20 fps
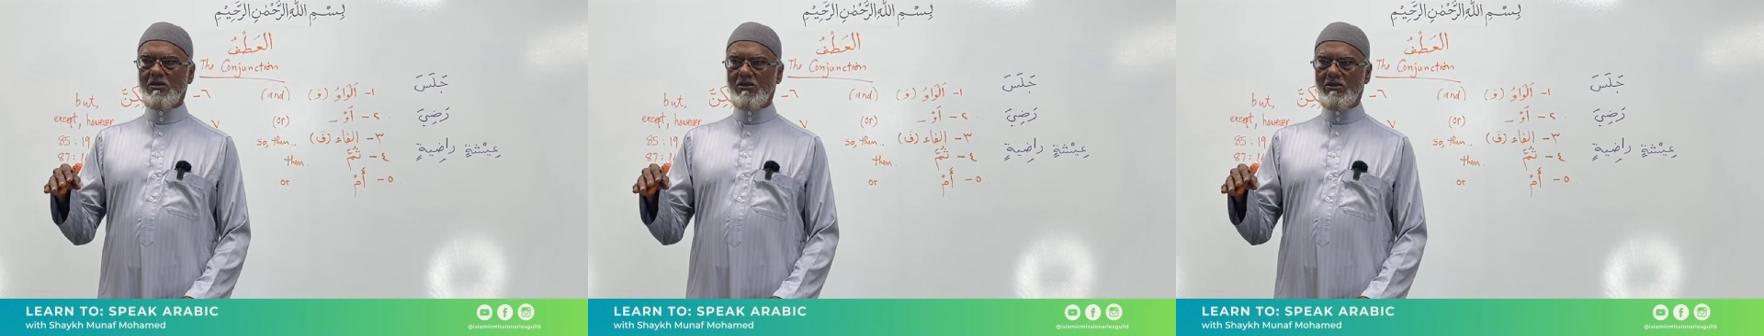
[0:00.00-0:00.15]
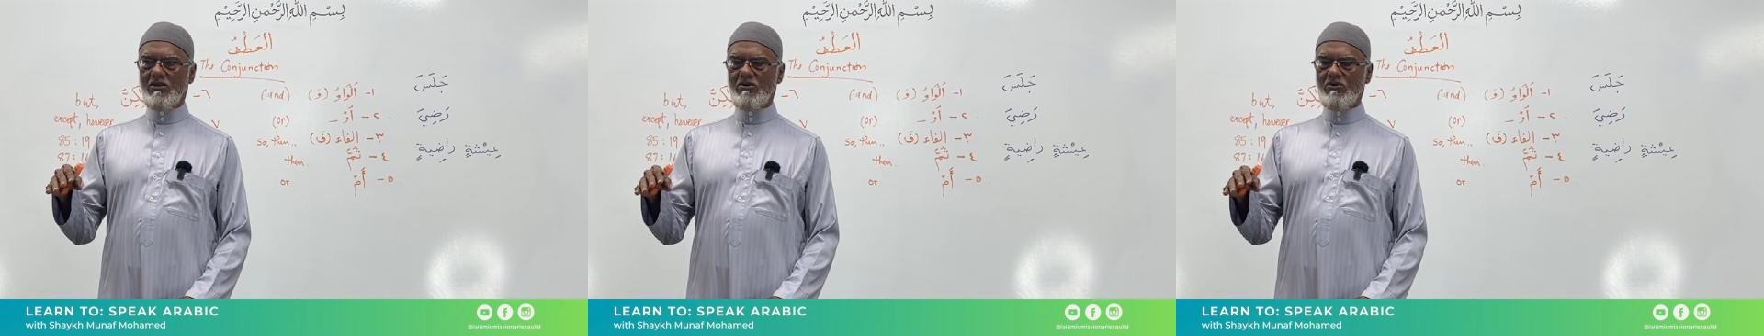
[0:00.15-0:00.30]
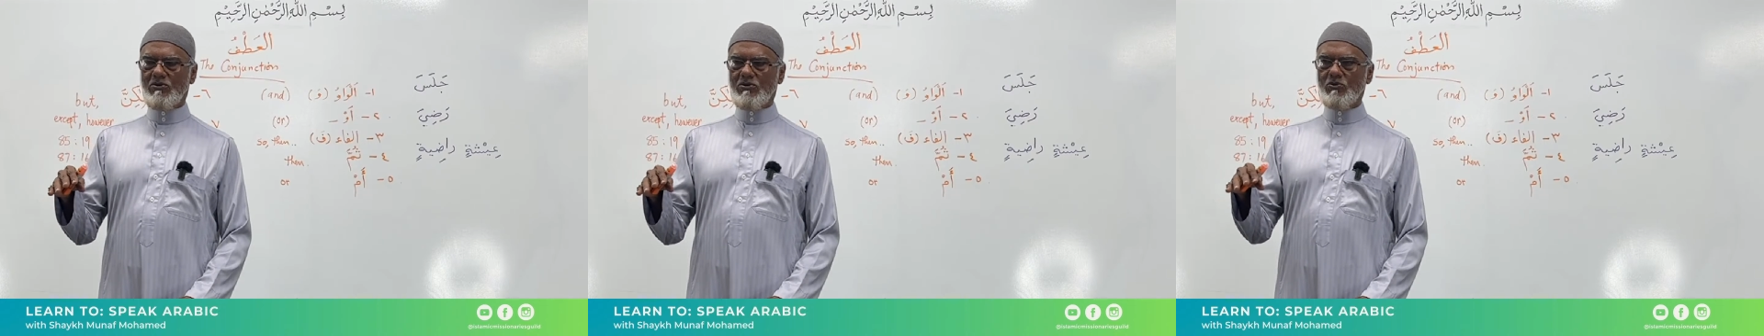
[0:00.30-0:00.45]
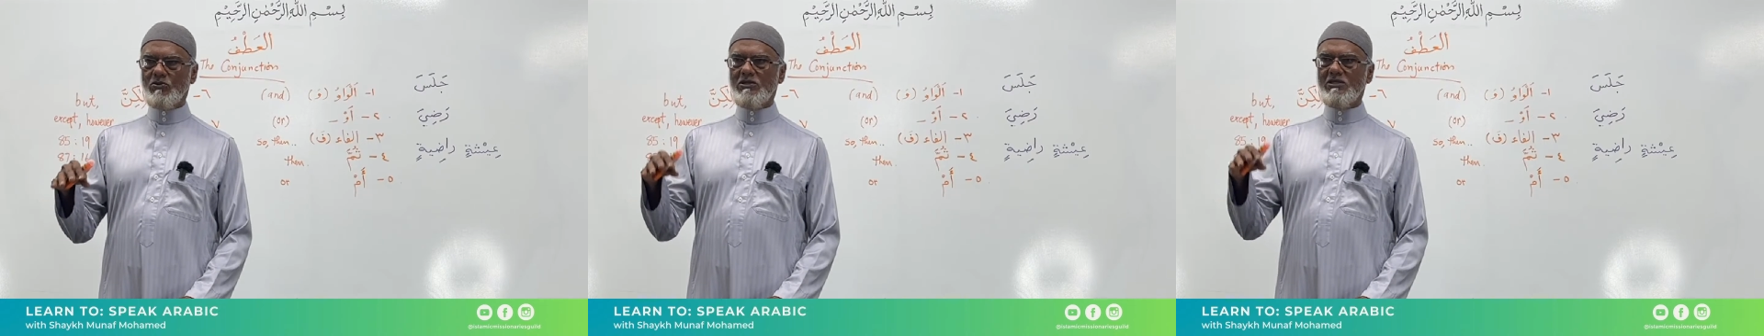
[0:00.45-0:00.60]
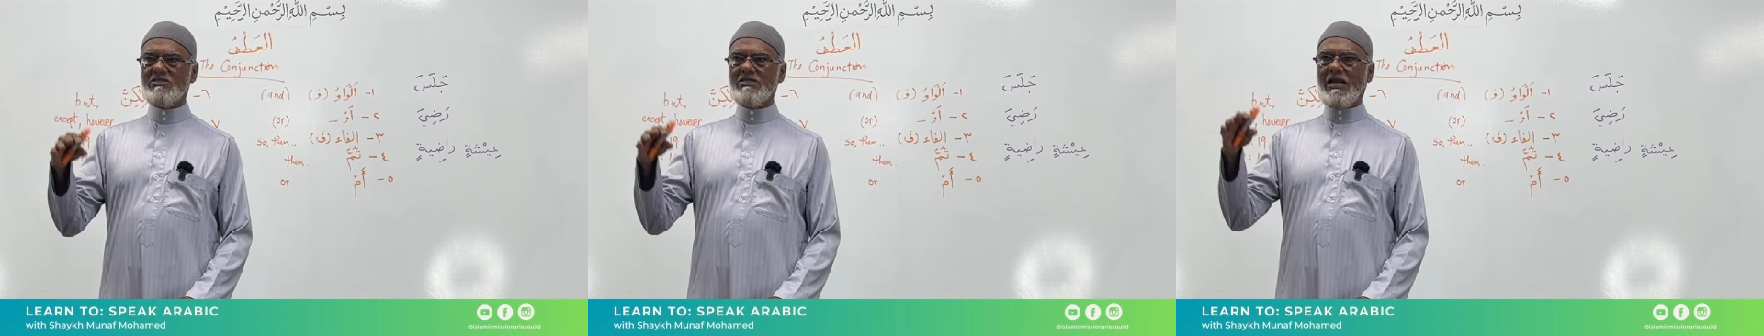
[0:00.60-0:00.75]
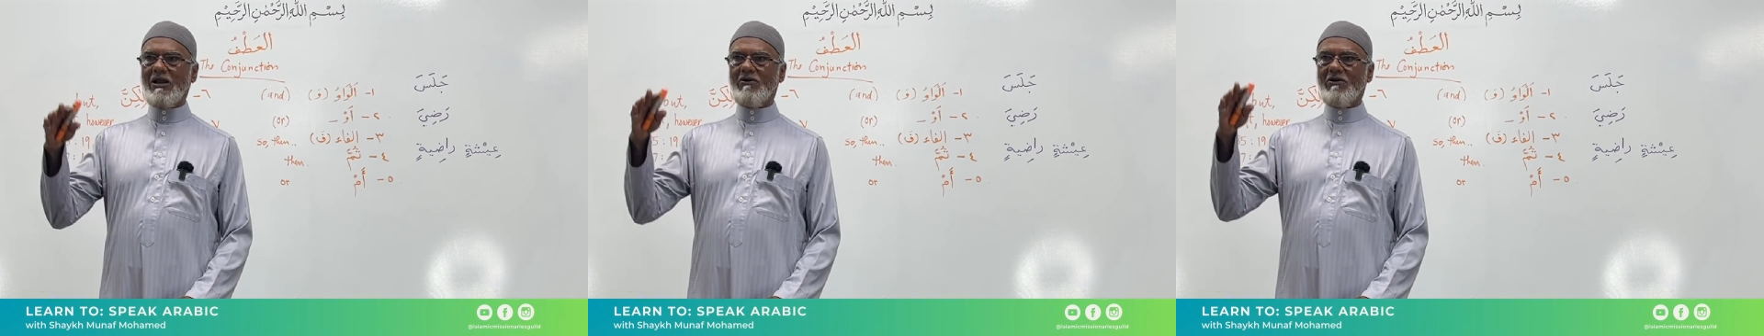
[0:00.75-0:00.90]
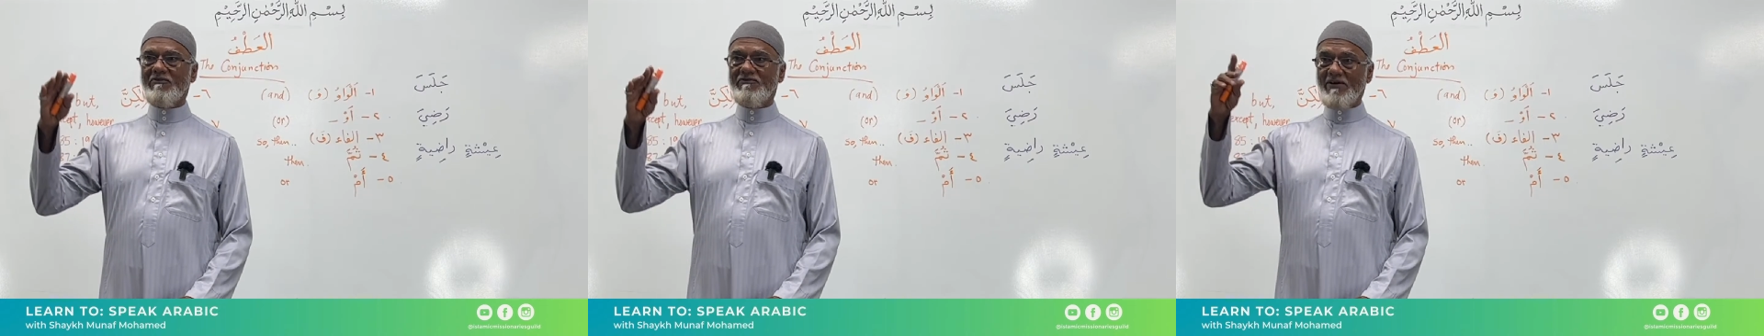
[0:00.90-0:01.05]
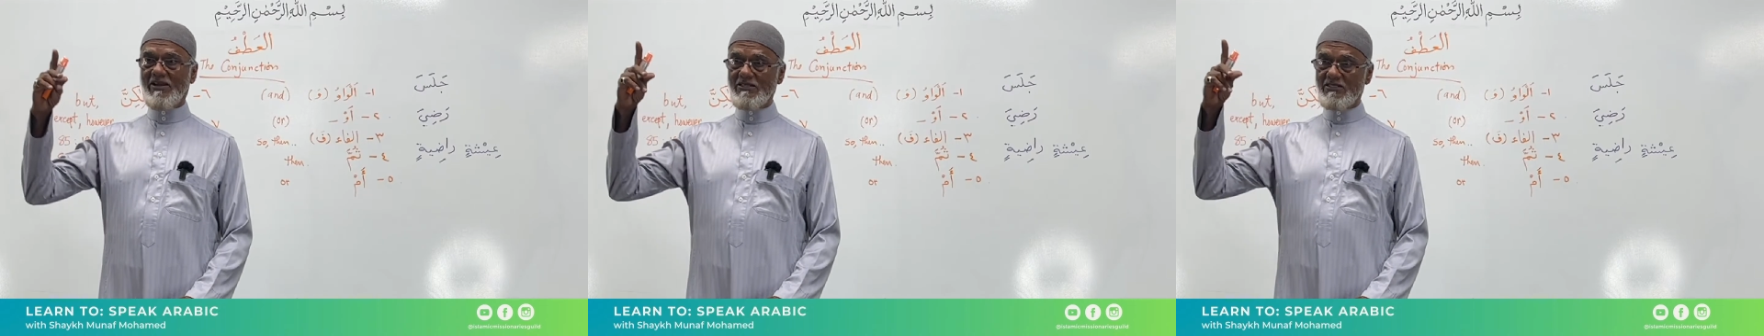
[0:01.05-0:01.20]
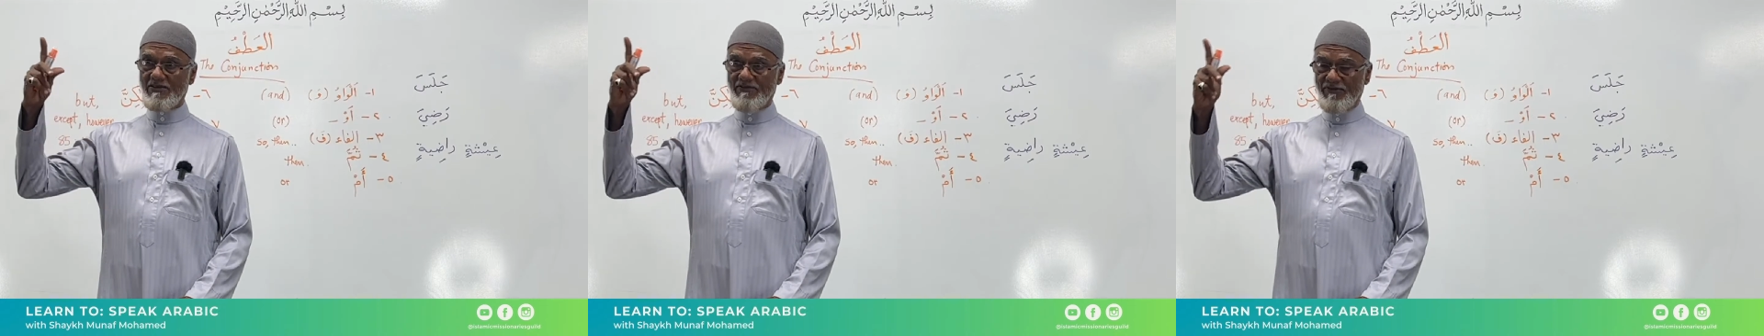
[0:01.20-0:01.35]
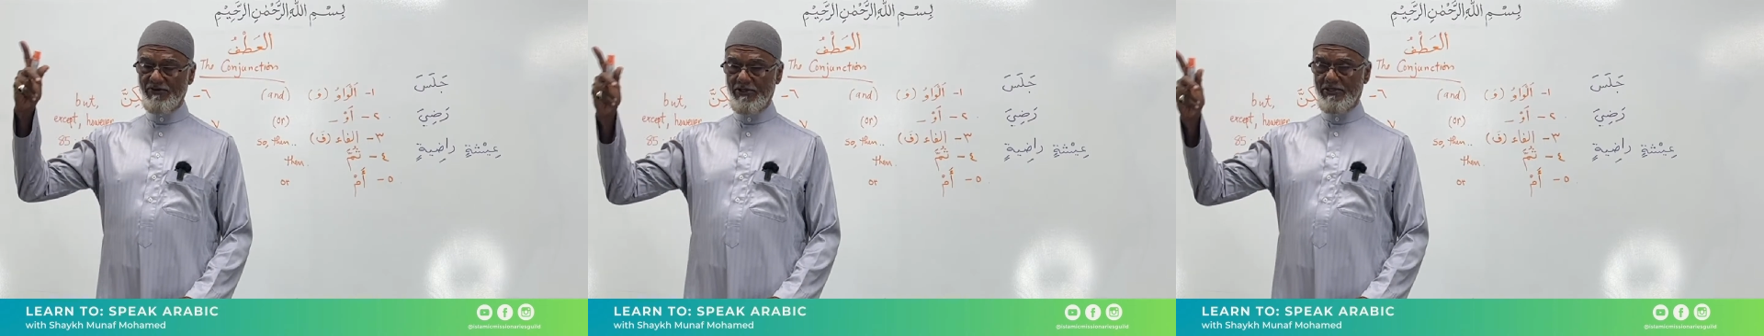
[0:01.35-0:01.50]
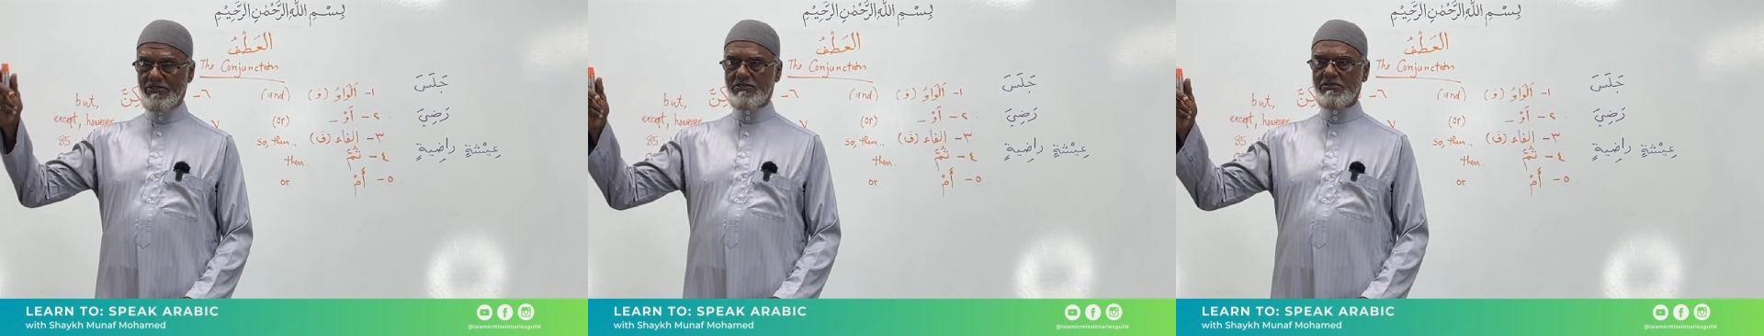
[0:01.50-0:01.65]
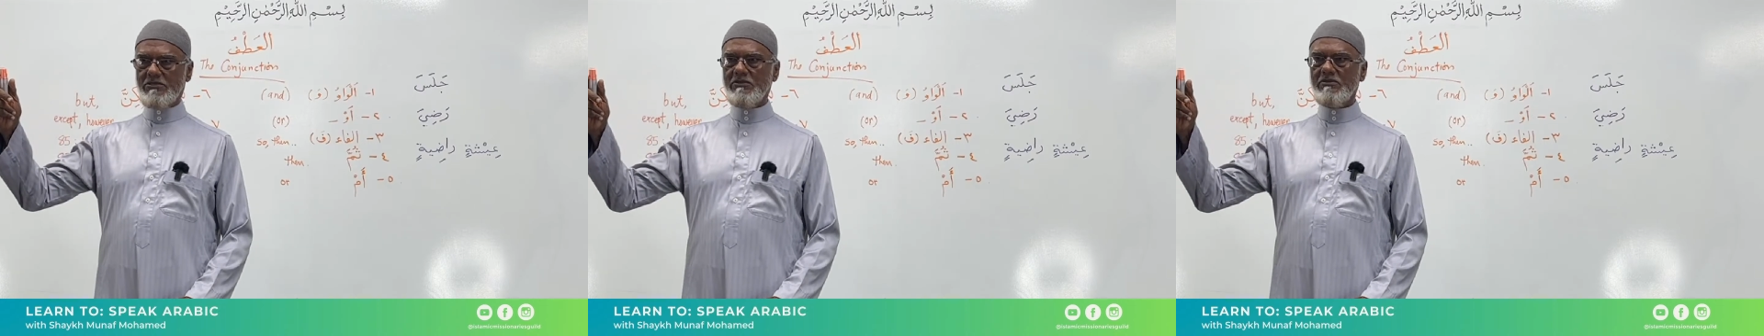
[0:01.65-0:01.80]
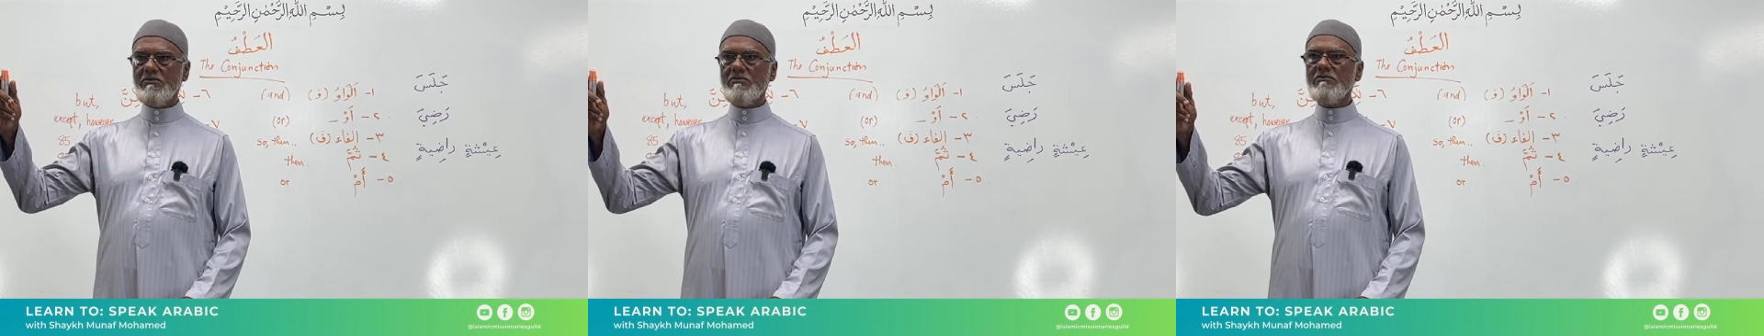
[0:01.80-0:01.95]
you do the sacrifice
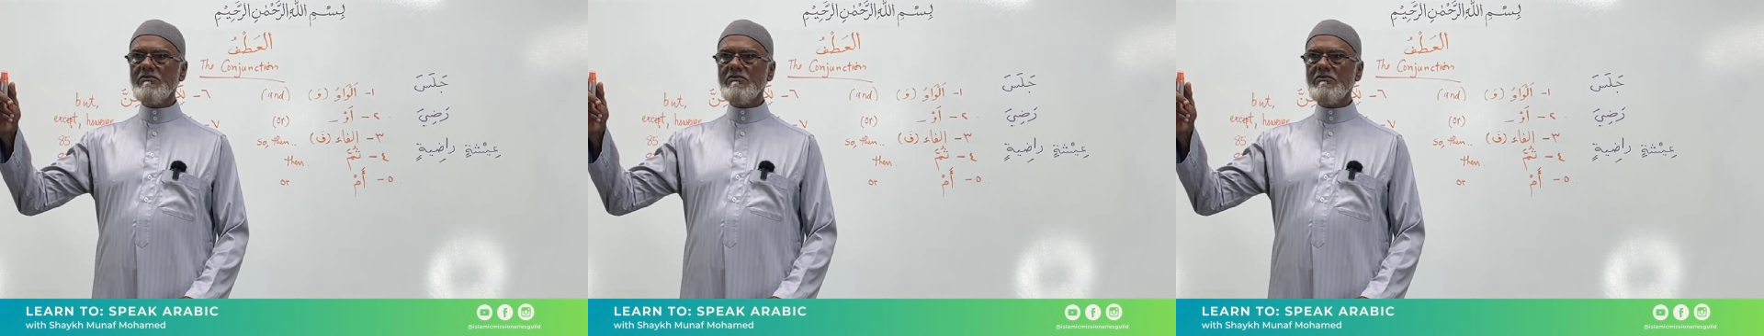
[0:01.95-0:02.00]
first.